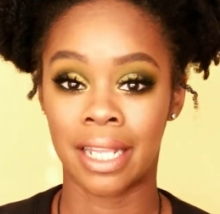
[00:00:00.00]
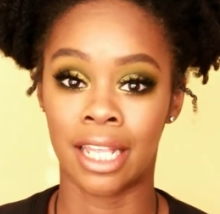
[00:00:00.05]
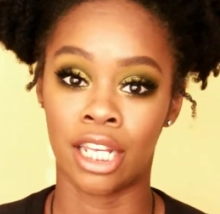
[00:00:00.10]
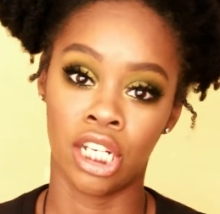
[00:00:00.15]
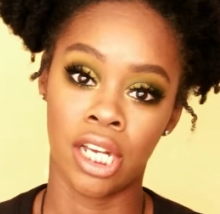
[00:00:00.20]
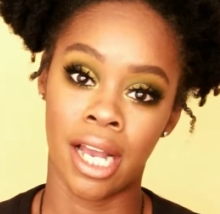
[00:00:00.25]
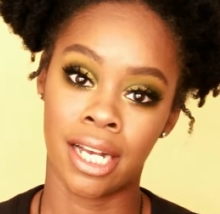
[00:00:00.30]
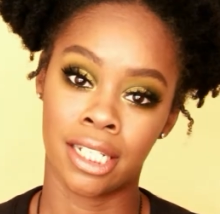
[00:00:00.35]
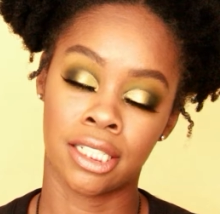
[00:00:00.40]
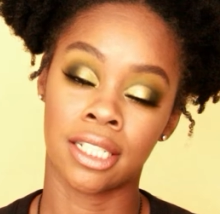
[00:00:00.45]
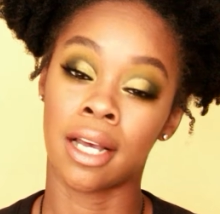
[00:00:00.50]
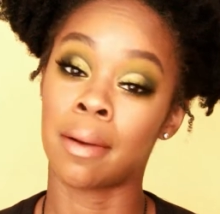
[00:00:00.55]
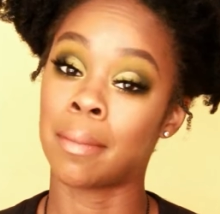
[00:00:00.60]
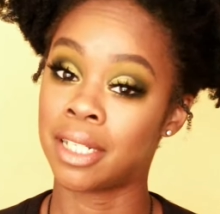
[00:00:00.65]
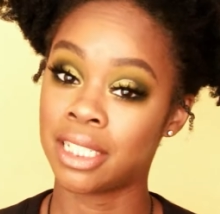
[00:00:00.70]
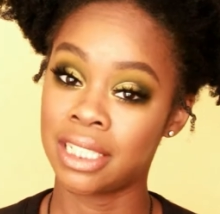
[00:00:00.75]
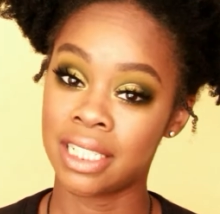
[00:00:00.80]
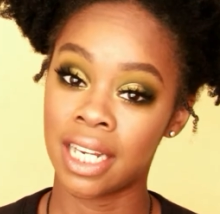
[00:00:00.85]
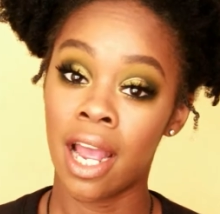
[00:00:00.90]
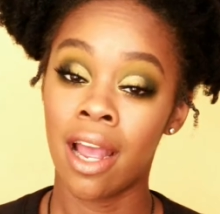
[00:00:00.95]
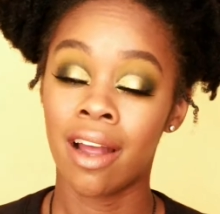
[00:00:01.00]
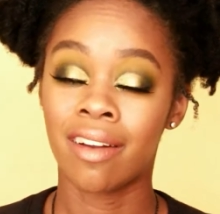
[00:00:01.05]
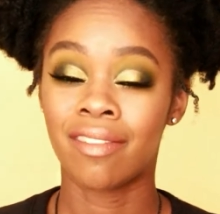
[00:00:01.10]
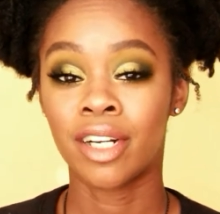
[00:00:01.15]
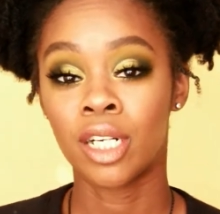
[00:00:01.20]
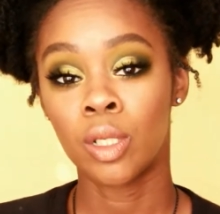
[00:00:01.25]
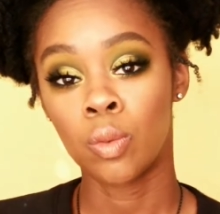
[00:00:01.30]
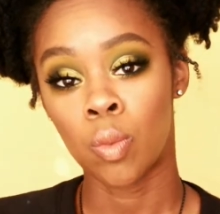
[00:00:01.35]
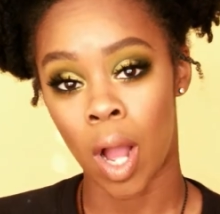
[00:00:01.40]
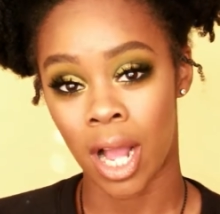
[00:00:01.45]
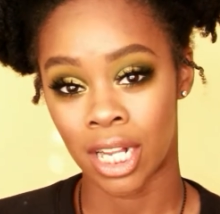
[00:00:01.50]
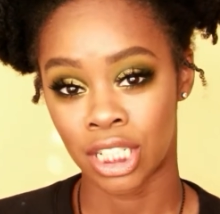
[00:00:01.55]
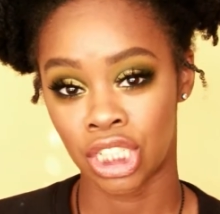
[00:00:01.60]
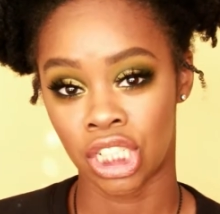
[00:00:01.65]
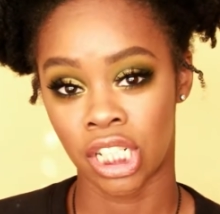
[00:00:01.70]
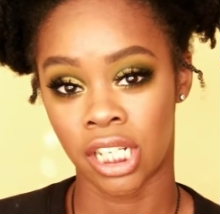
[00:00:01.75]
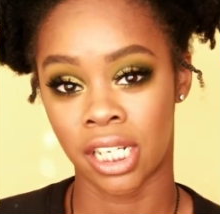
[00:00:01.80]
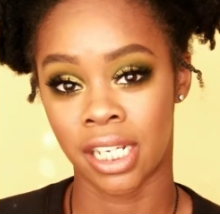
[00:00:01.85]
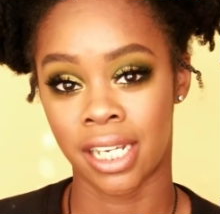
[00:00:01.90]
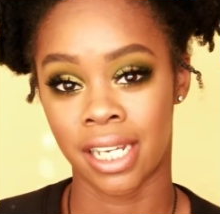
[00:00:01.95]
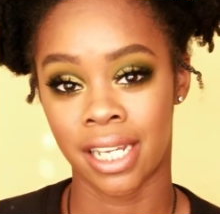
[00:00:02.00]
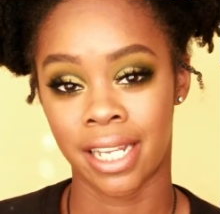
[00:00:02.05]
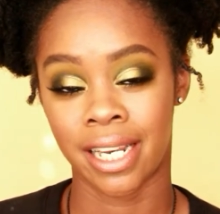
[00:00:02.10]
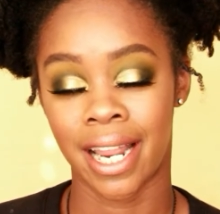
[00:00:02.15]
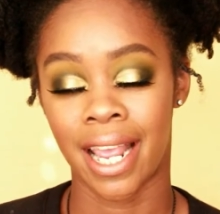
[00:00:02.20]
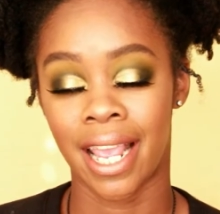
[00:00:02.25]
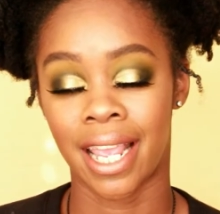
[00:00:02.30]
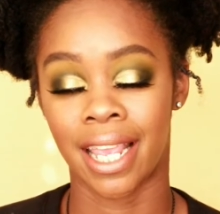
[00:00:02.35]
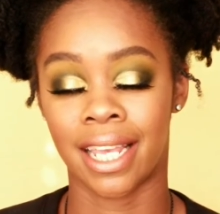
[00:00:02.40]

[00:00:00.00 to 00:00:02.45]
And thank you guys so much for watching